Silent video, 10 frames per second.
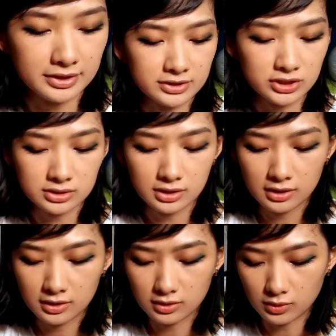so I'm going
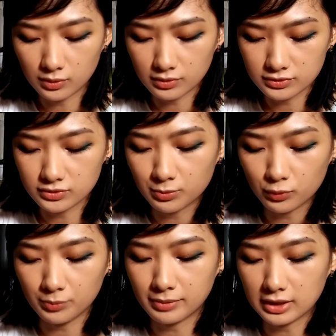back to the
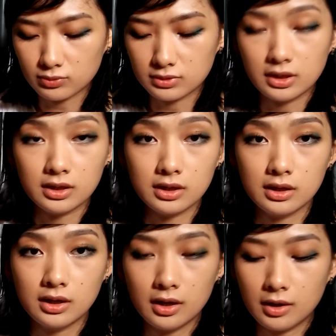Mario
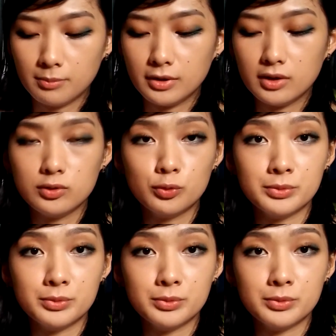Luminizer and